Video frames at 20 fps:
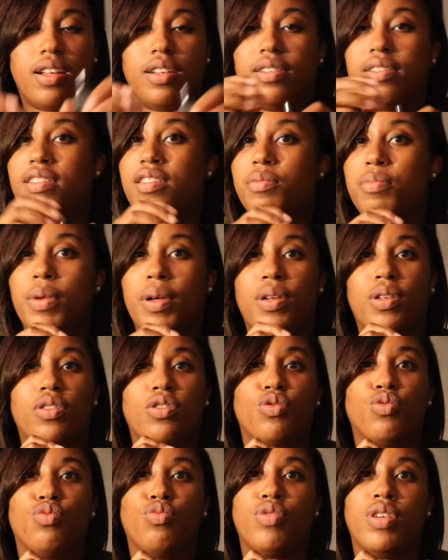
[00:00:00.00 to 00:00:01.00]
It
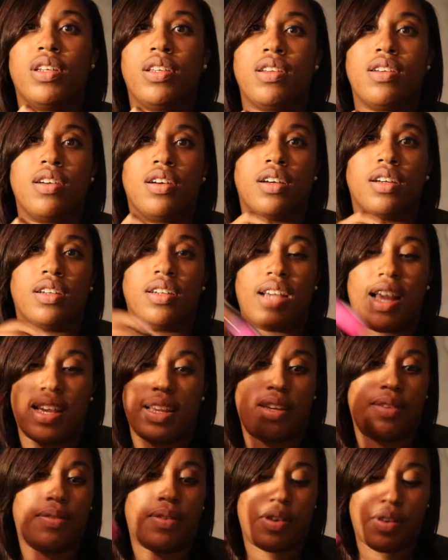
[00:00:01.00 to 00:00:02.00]
smells really good.
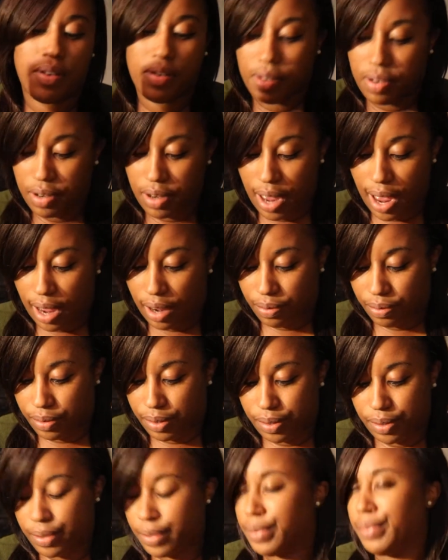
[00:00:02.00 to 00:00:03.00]
I even use it
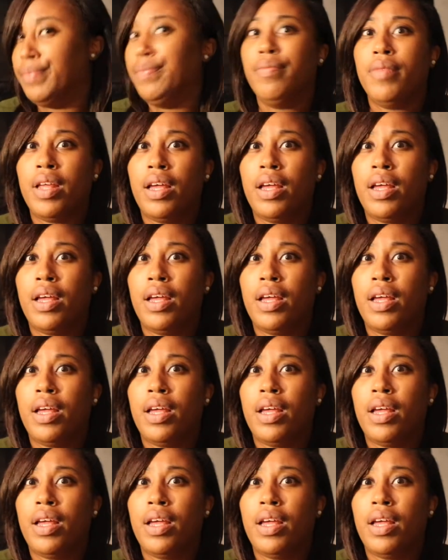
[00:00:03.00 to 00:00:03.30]
after